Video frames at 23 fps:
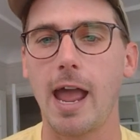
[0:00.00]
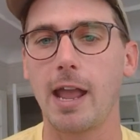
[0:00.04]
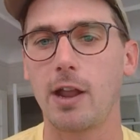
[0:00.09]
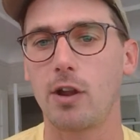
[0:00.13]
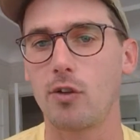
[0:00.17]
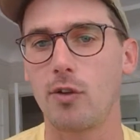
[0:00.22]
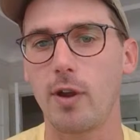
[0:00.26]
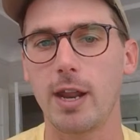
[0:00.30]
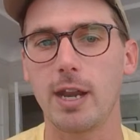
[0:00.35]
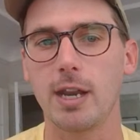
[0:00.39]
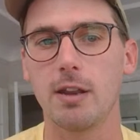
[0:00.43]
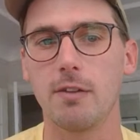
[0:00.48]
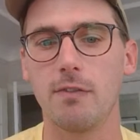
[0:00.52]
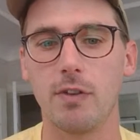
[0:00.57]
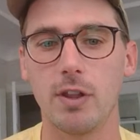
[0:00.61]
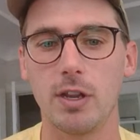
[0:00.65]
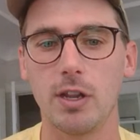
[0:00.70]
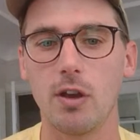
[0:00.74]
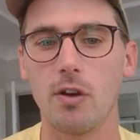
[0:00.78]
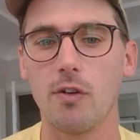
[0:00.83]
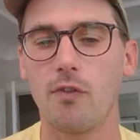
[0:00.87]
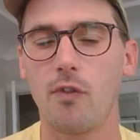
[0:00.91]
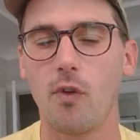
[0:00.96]
I created a
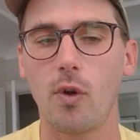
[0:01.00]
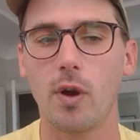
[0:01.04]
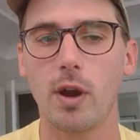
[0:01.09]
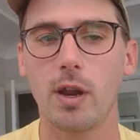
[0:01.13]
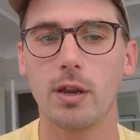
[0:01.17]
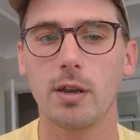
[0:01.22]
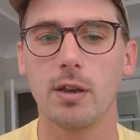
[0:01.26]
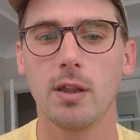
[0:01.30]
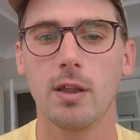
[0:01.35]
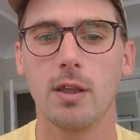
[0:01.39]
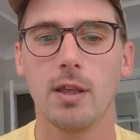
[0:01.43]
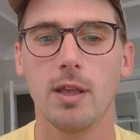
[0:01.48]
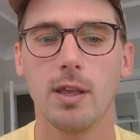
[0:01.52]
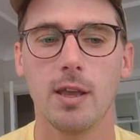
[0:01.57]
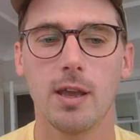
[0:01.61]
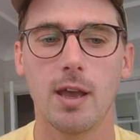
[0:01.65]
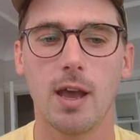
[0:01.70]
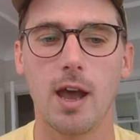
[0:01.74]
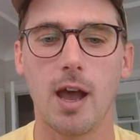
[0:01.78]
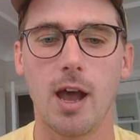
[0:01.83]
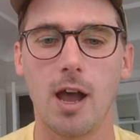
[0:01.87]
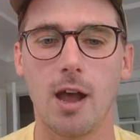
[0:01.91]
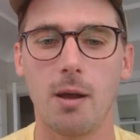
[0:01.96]
video for it
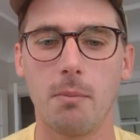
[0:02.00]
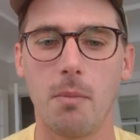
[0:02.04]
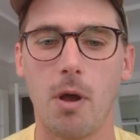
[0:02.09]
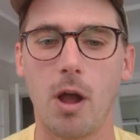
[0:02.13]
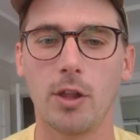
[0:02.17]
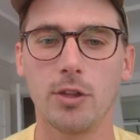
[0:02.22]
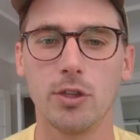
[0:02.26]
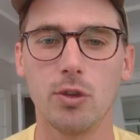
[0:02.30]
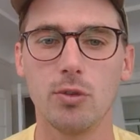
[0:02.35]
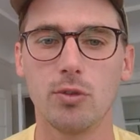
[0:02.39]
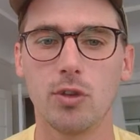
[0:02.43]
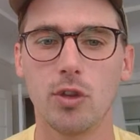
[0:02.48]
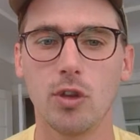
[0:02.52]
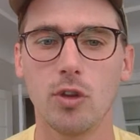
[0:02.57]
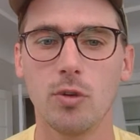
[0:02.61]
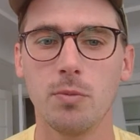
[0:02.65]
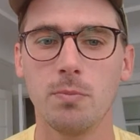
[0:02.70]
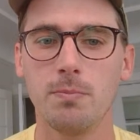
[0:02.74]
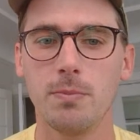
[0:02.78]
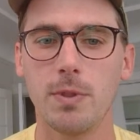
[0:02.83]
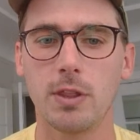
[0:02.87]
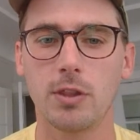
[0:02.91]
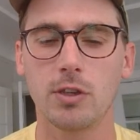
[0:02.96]
on
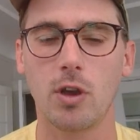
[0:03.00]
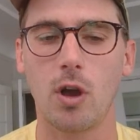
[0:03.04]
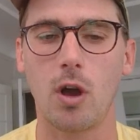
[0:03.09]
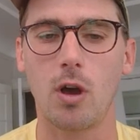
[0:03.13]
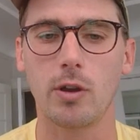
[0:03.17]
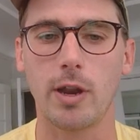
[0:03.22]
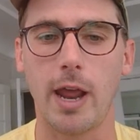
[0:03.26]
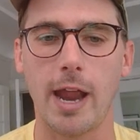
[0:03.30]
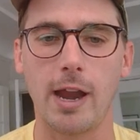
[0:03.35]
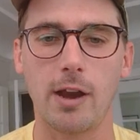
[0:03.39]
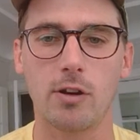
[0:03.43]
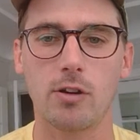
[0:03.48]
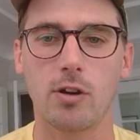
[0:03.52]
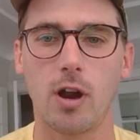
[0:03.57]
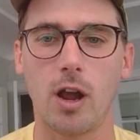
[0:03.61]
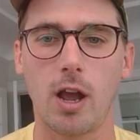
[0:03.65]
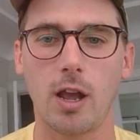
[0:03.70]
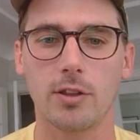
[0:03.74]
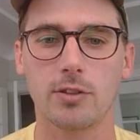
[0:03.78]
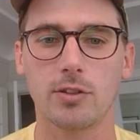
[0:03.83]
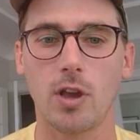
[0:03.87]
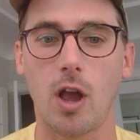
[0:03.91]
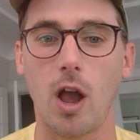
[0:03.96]
YouTube. It's called Iron
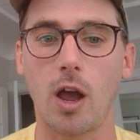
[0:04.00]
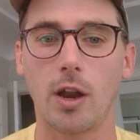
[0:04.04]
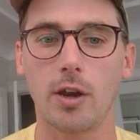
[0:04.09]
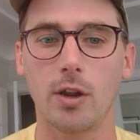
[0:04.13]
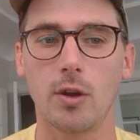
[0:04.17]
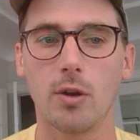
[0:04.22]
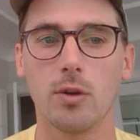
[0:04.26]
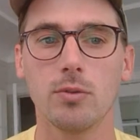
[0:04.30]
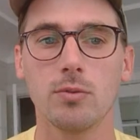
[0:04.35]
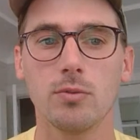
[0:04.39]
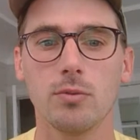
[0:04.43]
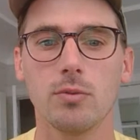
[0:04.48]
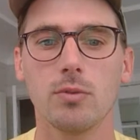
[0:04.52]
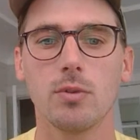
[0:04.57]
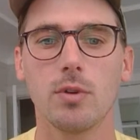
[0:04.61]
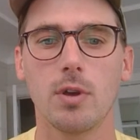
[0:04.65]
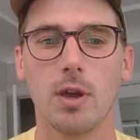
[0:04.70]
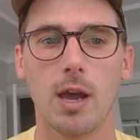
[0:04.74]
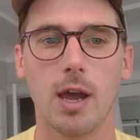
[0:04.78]
Cross Auto.